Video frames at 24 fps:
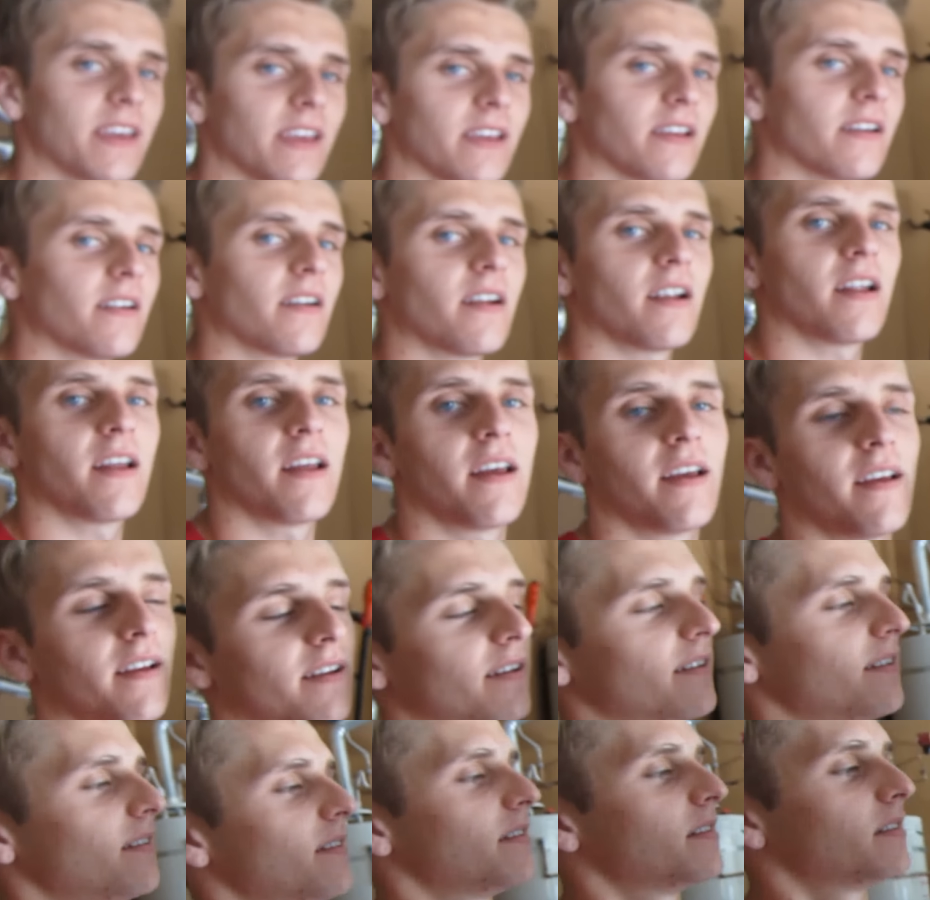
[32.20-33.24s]
here
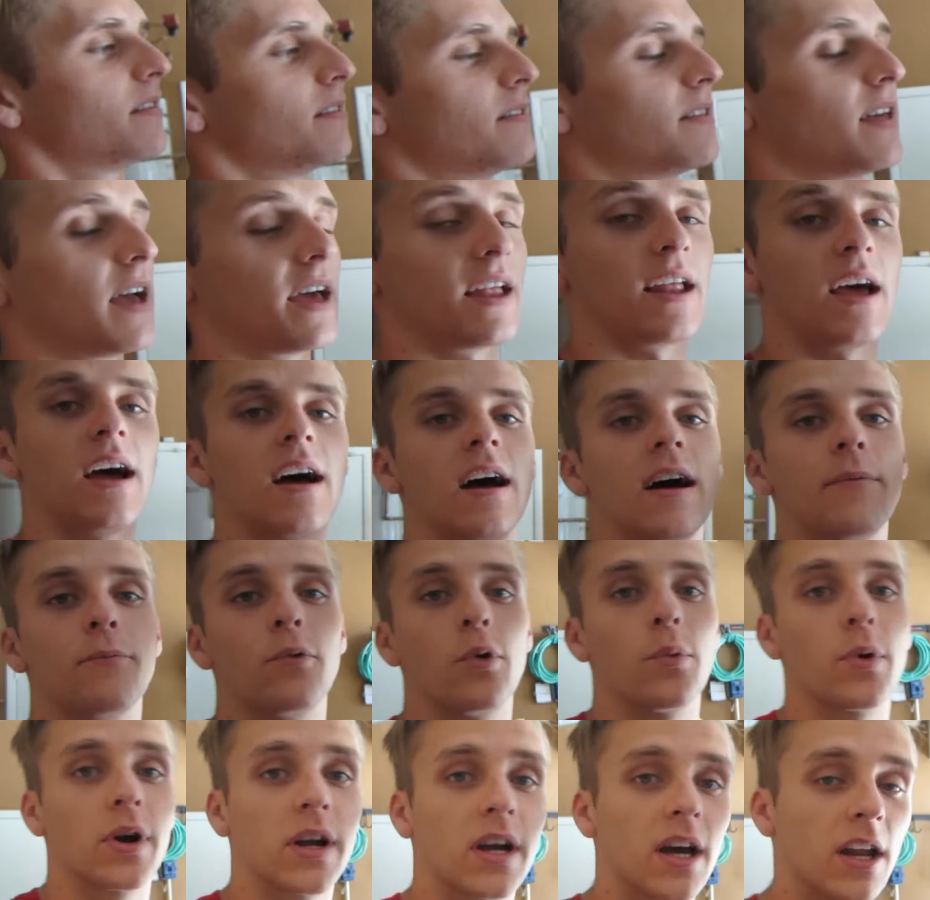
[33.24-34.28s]
that
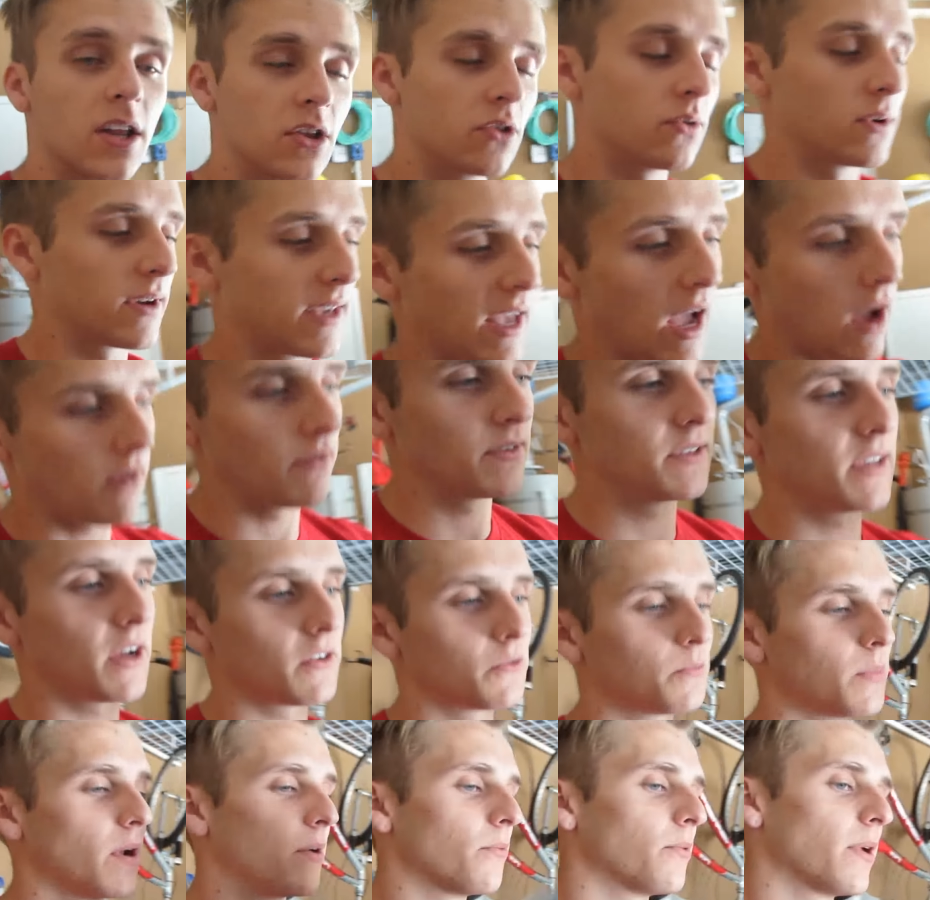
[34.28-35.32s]
we were gonna do at Calvin's
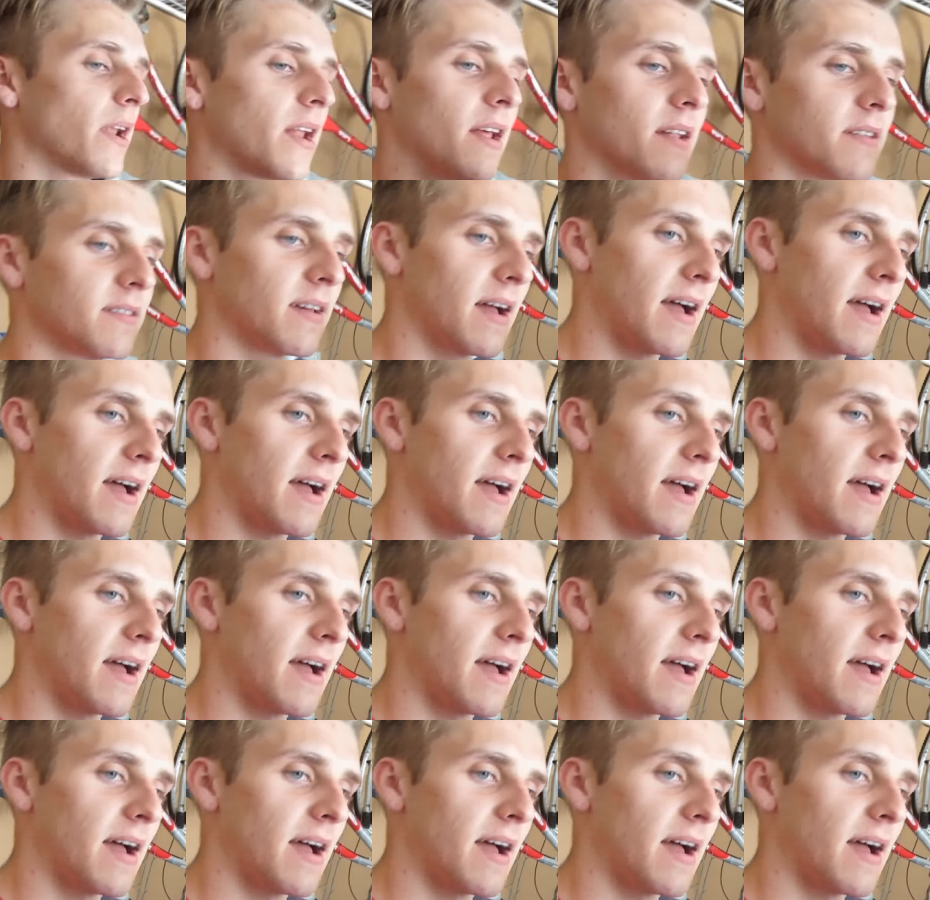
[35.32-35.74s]
house, but I ran out of